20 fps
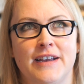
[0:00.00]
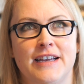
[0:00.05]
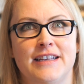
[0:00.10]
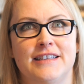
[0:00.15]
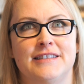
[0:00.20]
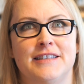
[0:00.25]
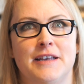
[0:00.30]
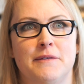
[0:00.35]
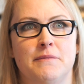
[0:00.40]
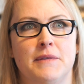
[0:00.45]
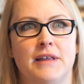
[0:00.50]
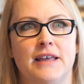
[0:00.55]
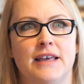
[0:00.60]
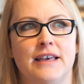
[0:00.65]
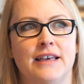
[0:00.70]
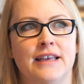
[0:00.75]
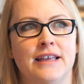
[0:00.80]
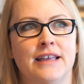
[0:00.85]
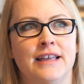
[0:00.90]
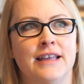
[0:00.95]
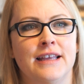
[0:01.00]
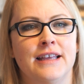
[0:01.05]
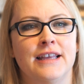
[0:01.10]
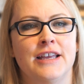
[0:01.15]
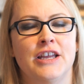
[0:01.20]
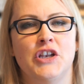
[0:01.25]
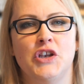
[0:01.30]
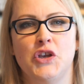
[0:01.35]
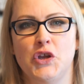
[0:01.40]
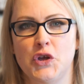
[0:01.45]
find something
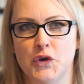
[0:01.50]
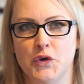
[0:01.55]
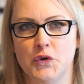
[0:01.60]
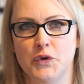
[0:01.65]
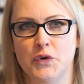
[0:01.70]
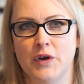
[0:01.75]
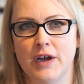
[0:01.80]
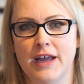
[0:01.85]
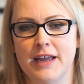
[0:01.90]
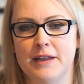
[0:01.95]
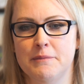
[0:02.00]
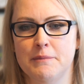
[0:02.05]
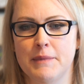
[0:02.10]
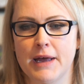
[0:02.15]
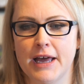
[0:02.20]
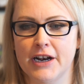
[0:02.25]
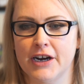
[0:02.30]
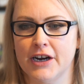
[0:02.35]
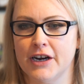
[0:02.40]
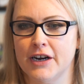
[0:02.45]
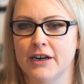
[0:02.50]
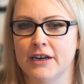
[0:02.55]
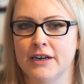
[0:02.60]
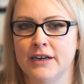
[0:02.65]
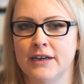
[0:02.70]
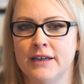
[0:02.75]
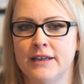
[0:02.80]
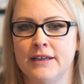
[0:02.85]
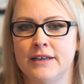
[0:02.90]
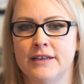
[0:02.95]
new and better
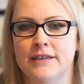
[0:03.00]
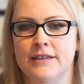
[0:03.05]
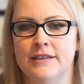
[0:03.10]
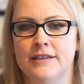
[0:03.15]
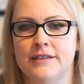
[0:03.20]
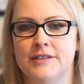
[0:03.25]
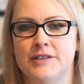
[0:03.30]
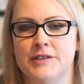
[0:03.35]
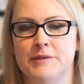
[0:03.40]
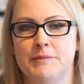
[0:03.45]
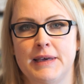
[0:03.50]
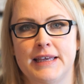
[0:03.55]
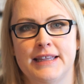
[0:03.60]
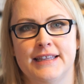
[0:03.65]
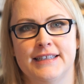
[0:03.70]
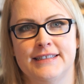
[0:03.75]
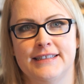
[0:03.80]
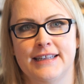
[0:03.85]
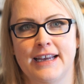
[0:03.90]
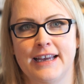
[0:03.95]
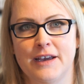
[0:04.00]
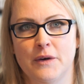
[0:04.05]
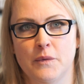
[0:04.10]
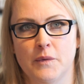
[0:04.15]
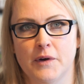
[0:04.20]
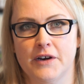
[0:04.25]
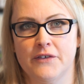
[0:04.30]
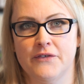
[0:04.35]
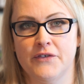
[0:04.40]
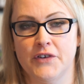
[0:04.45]
to make this diet
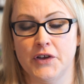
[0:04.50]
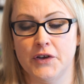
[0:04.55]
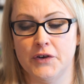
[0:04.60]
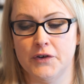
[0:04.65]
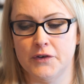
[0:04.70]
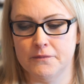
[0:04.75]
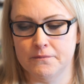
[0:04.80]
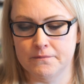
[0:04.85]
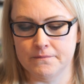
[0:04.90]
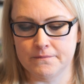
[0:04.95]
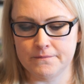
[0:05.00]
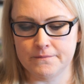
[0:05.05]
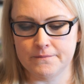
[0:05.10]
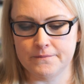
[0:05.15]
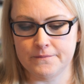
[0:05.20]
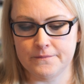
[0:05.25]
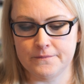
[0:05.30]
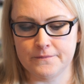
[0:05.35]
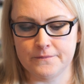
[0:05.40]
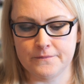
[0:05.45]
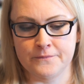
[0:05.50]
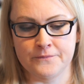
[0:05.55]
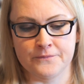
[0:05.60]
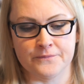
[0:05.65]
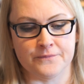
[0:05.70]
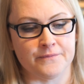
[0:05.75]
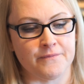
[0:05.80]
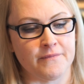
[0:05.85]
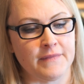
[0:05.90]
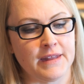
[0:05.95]
work for you.
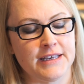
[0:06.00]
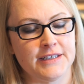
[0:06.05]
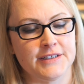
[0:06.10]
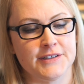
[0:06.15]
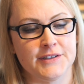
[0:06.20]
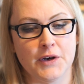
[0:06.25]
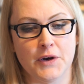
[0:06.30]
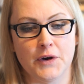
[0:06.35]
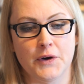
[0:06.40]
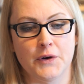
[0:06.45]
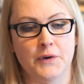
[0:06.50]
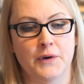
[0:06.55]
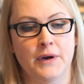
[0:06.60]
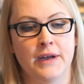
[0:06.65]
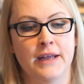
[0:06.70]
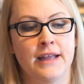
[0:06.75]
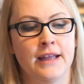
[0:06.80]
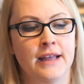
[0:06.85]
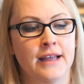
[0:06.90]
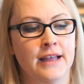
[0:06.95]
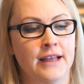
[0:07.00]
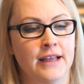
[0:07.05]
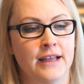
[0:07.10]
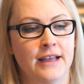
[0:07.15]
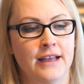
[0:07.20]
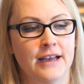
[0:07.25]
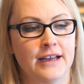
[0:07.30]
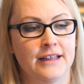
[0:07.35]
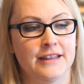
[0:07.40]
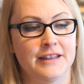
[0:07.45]
So,
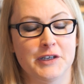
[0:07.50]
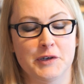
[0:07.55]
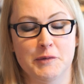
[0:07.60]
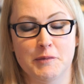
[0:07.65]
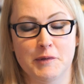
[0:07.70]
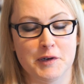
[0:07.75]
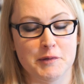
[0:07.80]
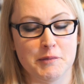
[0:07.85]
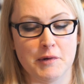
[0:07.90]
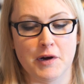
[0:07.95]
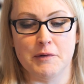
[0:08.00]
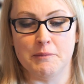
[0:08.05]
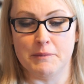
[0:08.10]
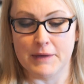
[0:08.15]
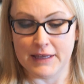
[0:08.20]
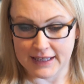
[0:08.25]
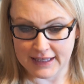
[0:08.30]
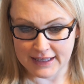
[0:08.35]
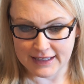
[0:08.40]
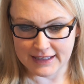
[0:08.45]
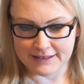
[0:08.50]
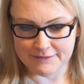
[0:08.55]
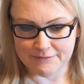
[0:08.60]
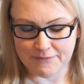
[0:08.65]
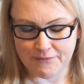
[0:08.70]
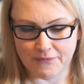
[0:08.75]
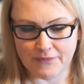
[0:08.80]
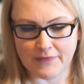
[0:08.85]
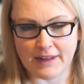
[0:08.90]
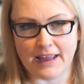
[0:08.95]
a little bit about me.
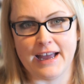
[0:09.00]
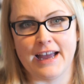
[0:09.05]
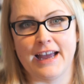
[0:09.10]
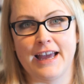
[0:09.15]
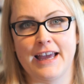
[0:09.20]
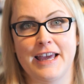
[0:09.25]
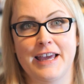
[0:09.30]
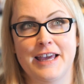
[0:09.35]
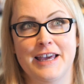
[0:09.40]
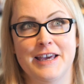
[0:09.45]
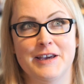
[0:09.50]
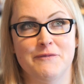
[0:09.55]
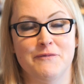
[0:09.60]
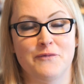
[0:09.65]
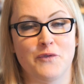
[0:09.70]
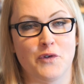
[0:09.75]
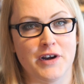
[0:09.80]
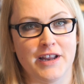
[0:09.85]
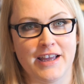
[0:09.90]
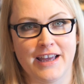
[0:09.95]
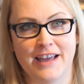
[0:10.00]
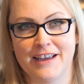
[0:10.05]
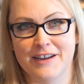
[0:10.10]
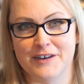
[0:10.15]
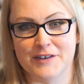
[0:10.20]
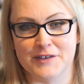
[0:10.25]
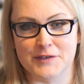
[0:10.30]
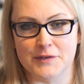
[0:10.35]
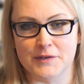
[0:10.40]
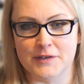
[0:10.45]
I am 48
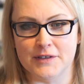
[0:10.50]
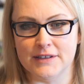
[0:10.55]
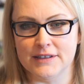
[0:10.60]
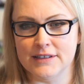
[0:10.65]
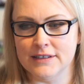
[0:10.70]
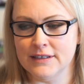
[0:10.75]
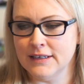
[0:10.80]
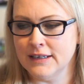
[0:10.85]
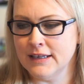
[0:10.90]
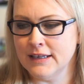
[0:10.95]
years old,